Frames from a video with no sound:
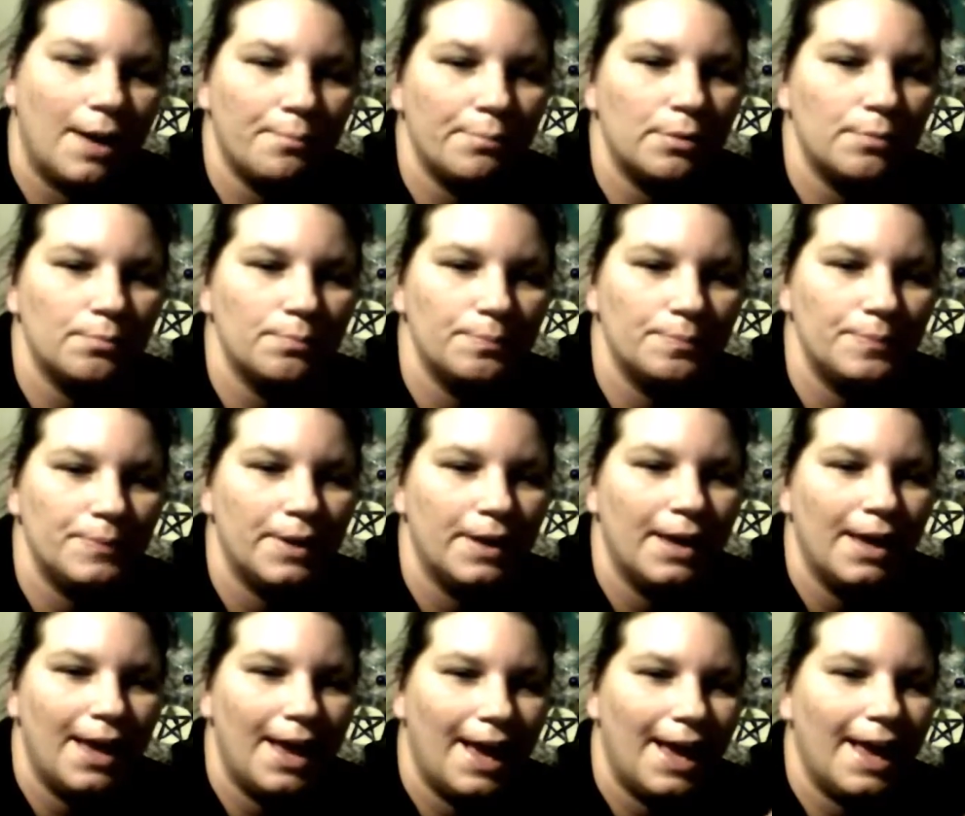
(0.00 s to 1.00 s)
them
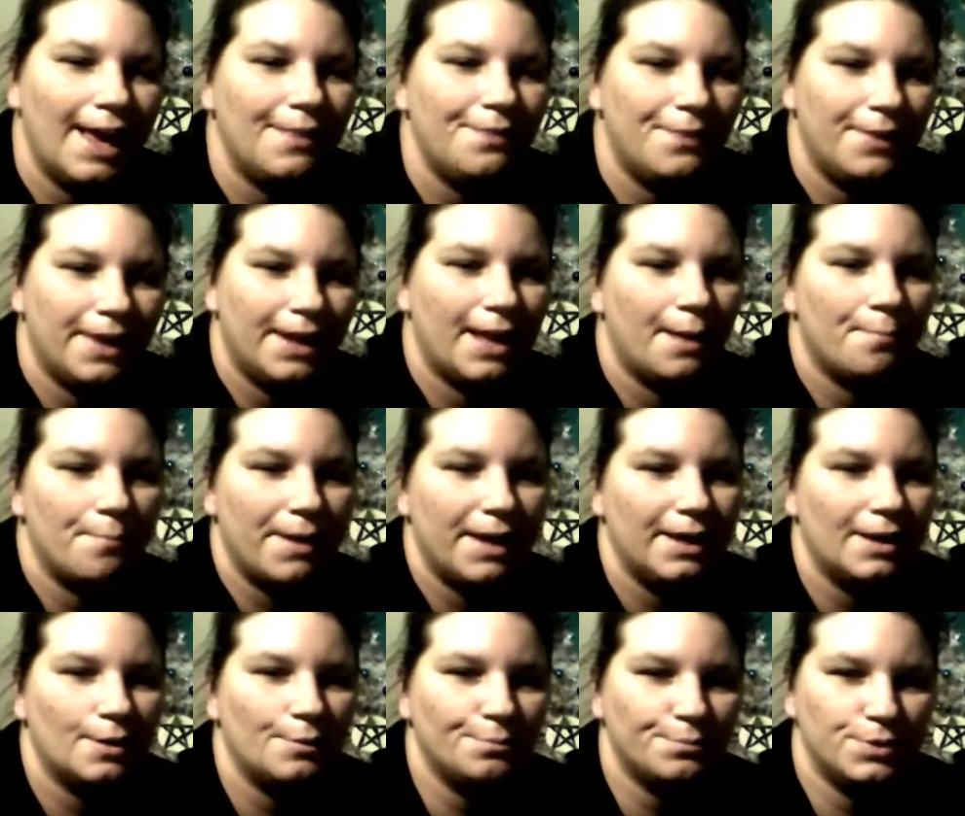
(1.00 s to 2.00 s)
and then I make
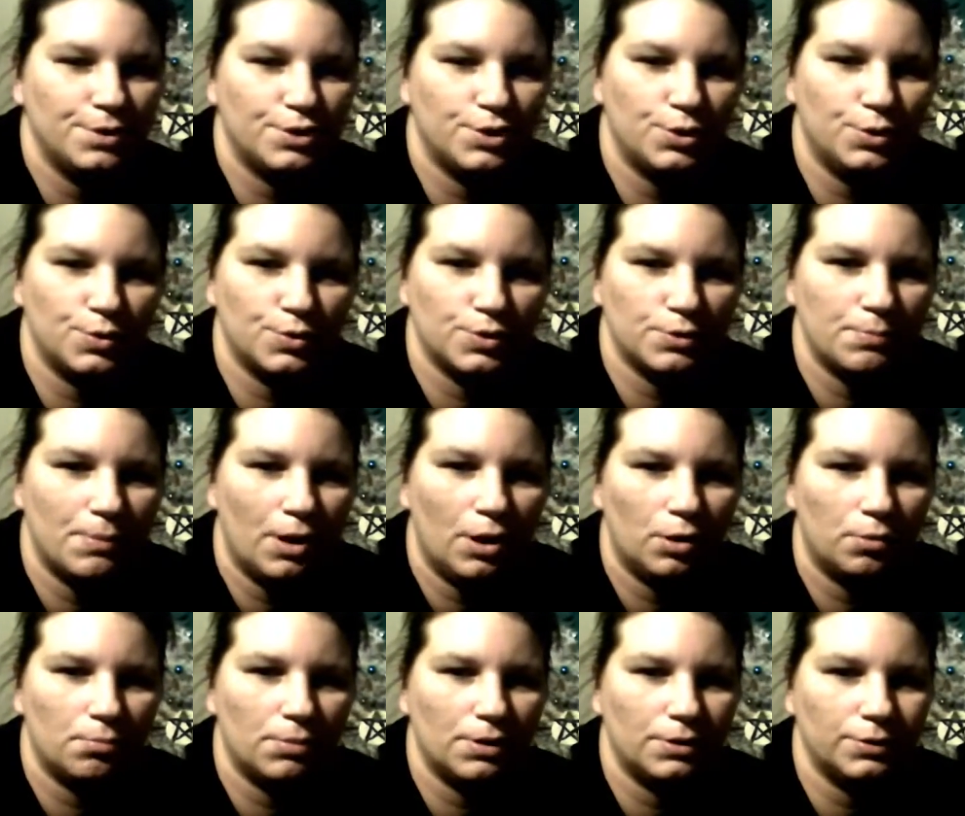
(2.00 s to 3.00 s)
them to smaller
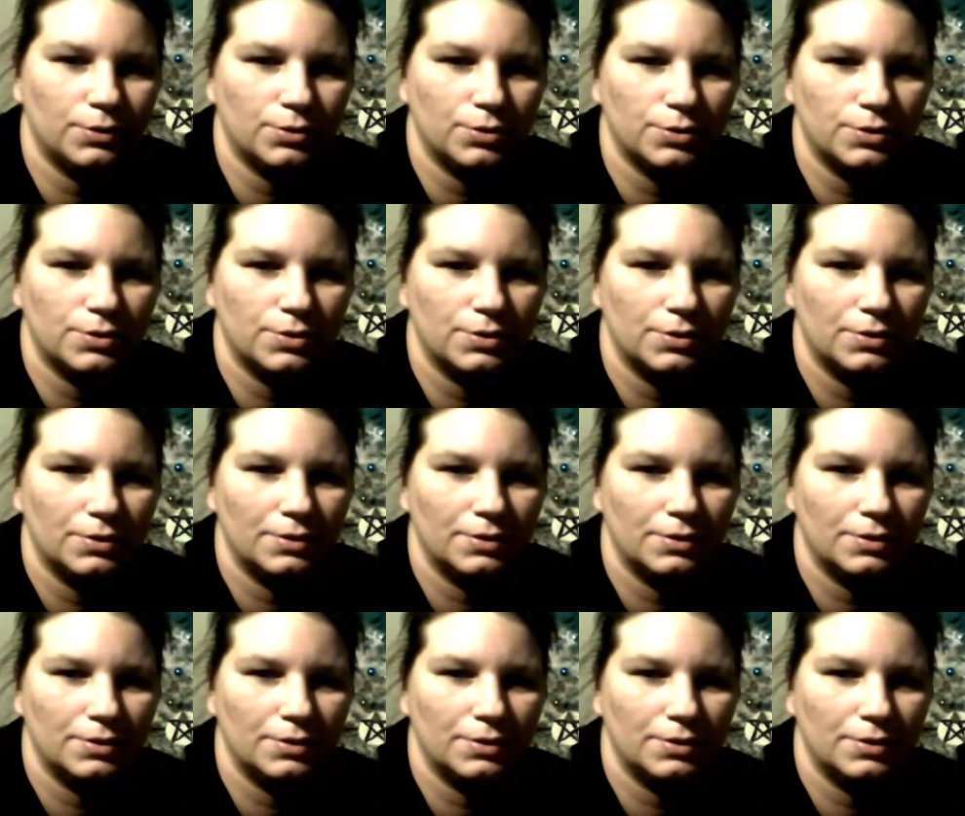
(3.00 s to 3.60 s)
bundles